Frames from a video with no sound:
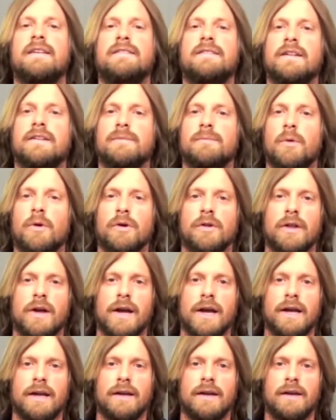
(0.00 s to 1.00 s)
guess that's more
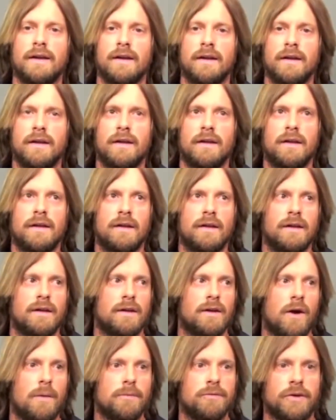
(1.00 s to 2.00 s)
like
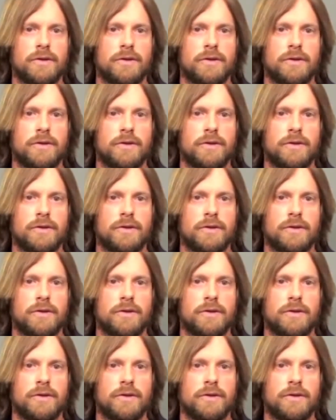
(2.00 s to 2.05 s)
almost